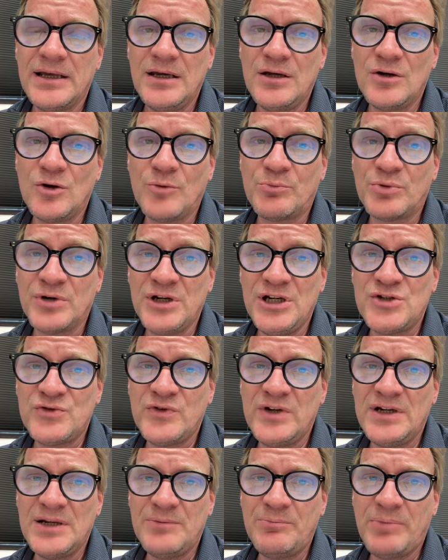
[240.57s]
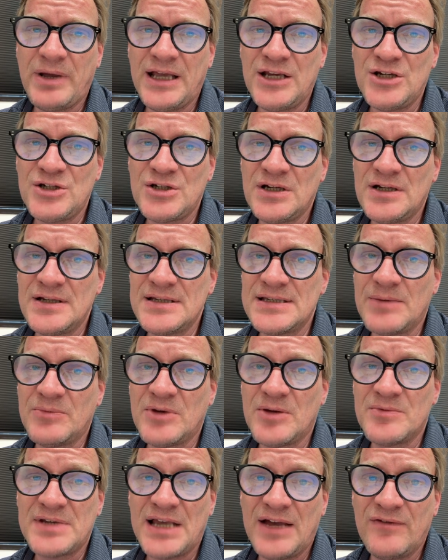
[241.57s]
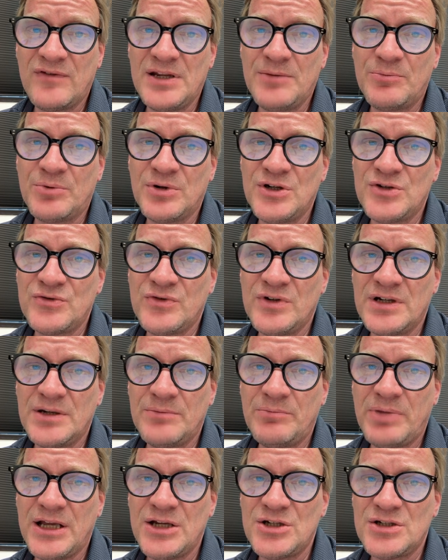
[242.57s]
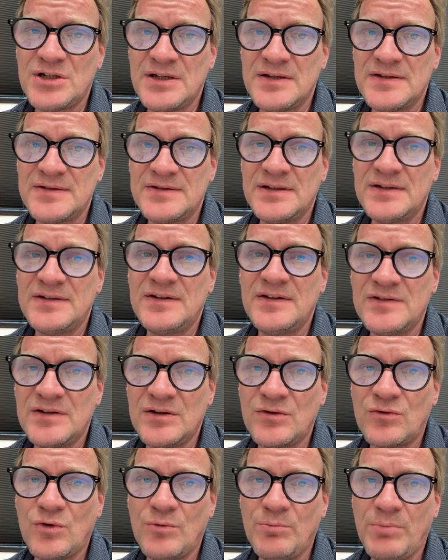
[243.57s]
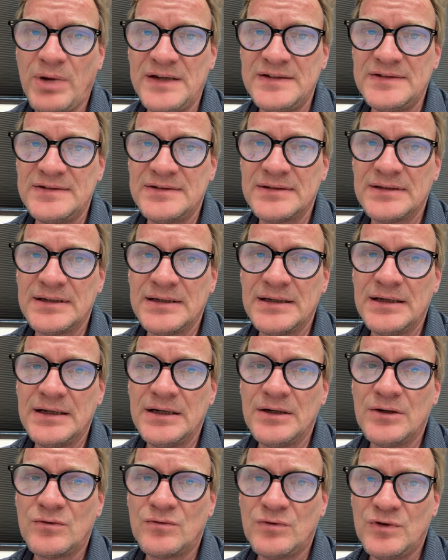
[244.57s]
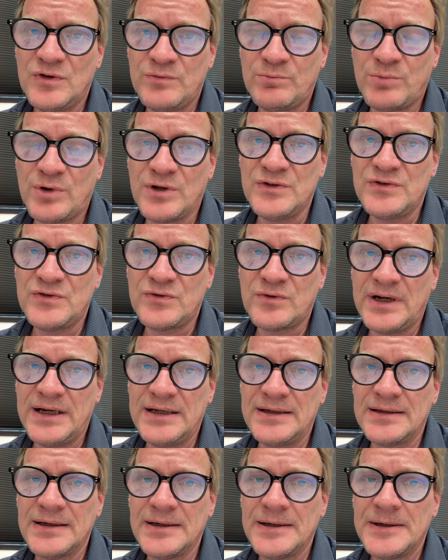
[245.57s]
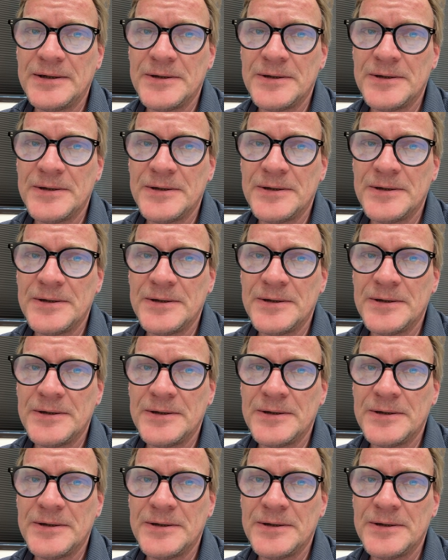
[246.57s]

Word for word: you know, pre-treated patients, sometimes heavily pre-treated patients, this is a robust response rate.